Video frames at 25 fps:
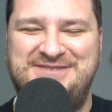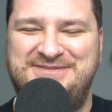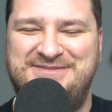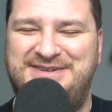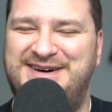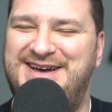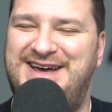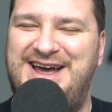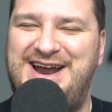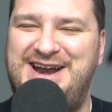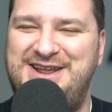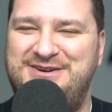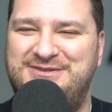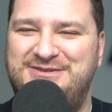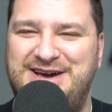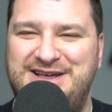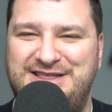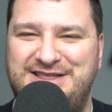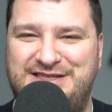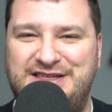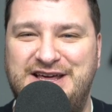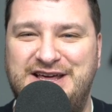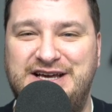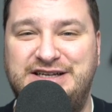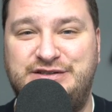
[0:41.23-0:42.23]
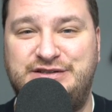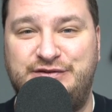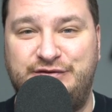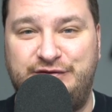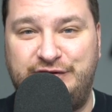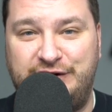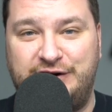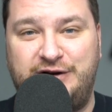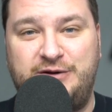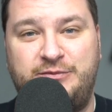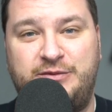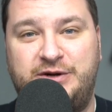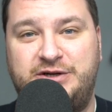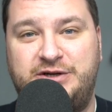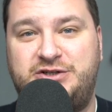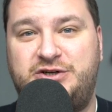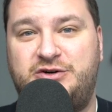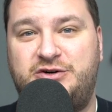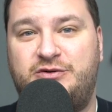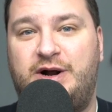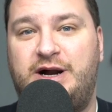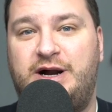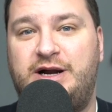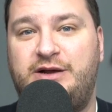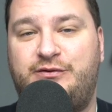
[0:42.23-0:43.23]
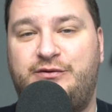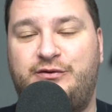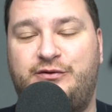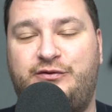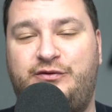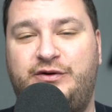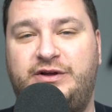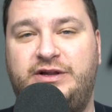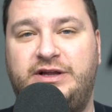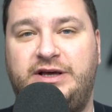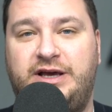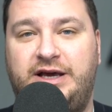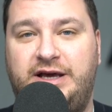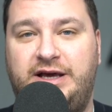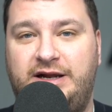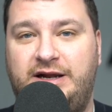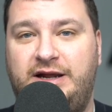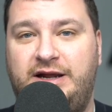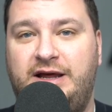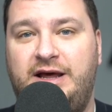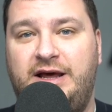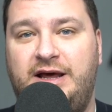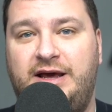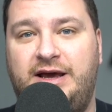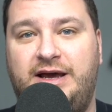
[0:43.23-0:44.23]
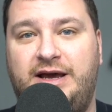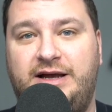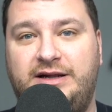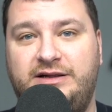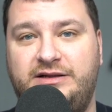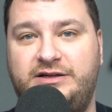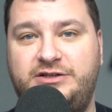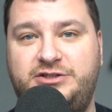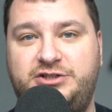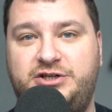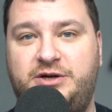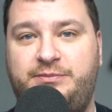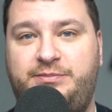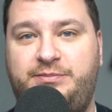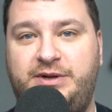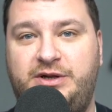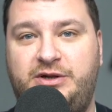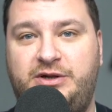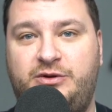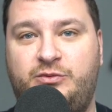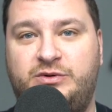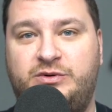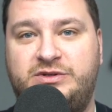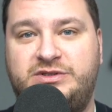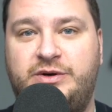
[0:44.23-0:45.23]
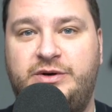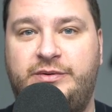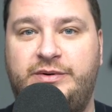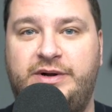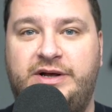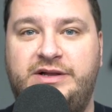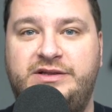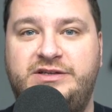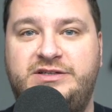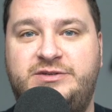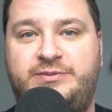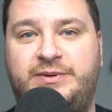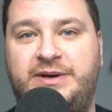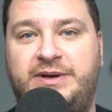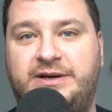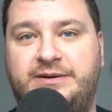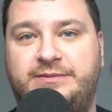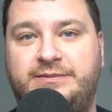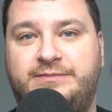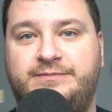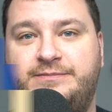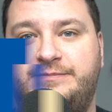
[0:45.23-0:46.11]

But anyway, thanks very much to Rany for filling in, and let's jump into what's going on this week.